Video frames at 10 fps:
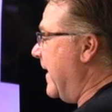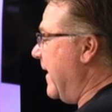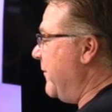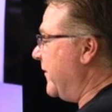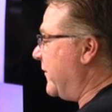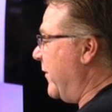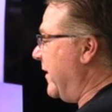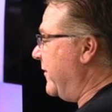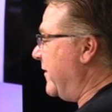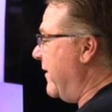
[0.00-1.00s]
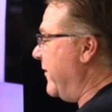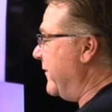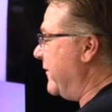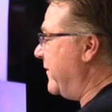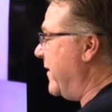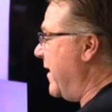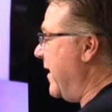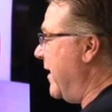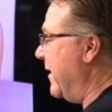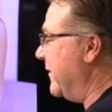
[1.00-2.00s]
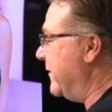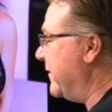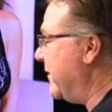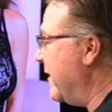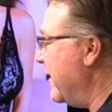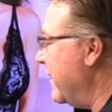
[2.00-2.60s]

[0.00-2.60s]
And Miss 27 says,